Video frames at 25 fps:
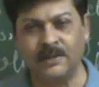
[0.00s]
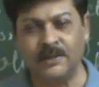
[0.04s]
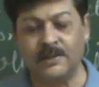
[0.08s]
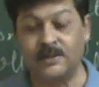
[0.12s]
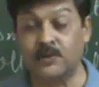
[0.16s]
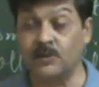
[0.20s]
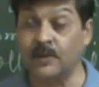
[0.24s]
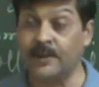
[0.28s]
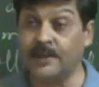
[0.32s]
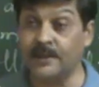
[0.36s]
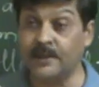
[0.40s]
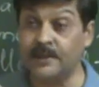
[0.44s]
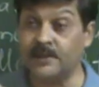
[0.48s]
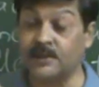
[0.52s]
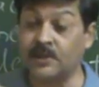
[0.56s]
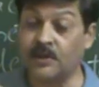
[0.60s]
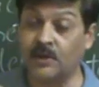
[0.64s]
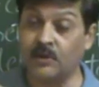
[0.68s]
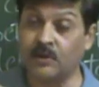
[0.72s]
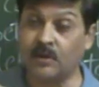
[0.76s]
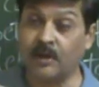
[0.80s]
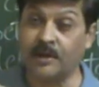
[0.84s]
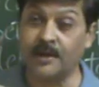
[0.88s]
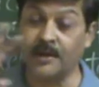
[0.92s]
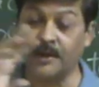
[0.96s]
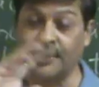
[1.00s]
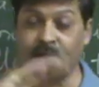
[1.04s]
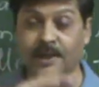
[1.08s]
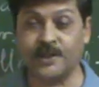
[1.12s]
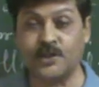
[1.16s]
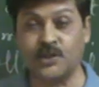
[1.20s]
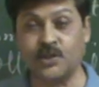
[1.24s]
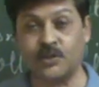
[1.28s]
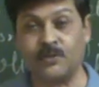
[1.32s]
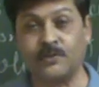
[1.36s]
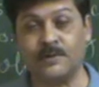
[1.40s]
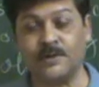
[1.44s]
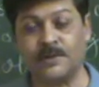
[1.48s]
So it is a
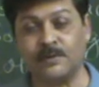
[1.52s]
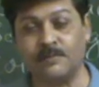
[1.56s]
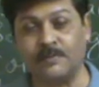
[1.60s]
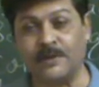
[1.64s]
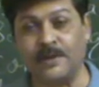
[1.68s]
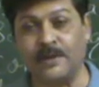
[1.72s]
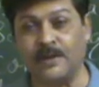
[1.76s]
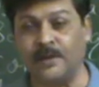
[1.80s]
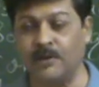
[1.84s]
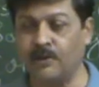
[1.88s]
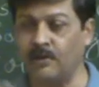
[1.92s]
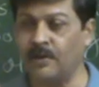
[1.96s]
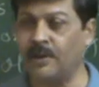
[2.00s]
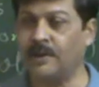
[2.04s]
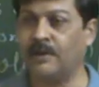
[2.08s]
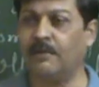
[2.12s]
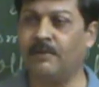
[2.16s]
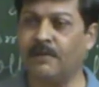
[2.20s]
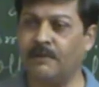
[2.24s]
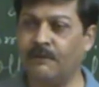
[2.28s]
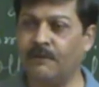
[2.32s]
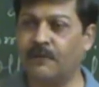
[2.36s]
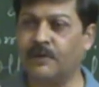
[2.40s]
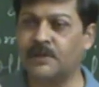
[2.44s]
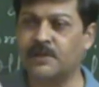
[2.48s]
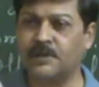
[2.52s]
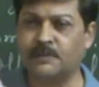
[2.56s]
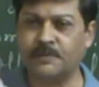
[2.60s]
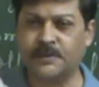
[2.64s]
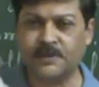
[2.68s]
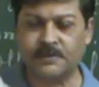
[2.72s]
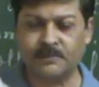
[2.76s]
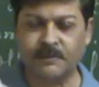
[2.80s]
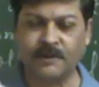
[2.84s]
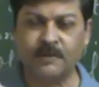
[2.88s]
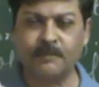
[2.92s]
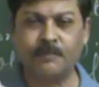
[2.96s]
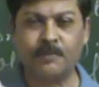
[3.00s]
non-gratuitous pay. You are given for
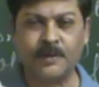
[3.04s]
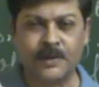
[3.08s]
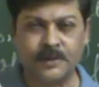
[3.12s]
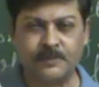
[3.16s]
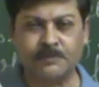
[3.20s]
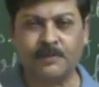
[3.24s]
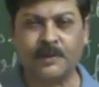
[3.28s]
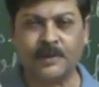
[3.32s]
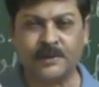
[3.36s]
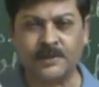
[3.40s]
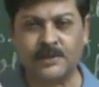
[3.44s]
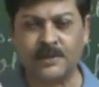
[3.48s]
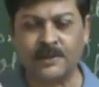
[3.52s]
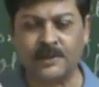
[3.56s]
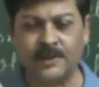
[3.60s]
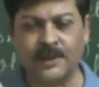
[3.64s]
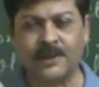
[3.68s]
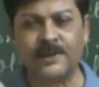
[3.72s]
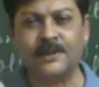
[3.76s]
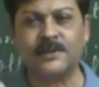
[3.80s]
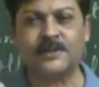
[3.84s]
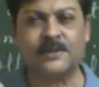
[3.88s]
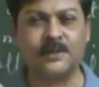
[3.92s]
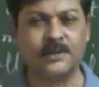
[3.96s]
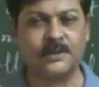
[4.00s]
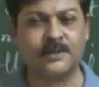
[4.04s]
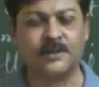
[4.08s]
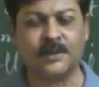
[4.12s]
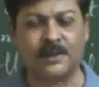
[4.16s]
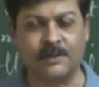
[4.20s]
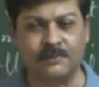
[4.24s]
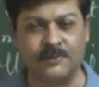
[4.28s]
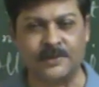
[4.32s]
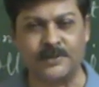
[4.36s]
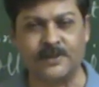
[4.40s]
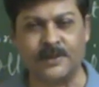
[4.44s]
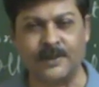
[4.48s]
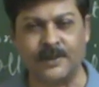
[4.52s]
specific purpose, that is a
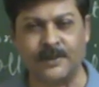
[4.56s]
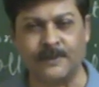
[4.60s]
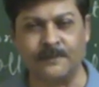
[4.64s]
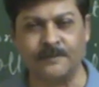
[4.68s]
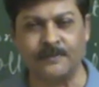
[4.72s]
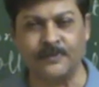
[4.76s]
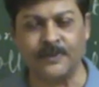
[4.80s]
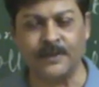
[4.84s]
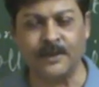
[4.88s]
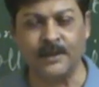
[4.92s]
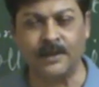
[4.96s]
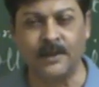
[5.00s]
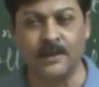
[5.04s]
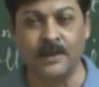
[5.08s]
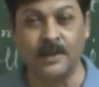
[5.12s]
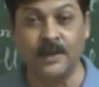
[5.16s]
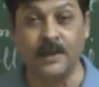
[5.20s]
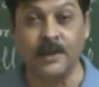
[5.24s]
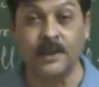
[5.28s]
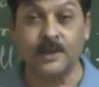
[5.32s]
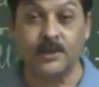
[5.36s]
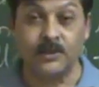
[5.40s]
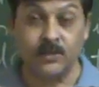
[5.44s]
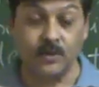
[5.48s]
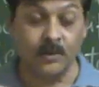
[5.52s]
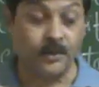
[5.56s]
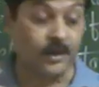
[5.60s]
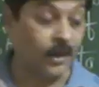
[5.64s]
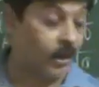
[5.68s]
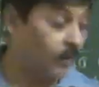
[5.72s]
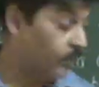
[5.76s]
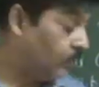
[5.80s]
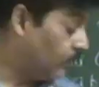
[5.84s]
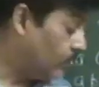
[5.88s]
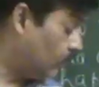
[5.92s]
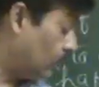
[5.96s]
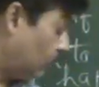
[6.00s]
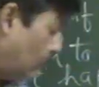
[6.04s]
servicing. So now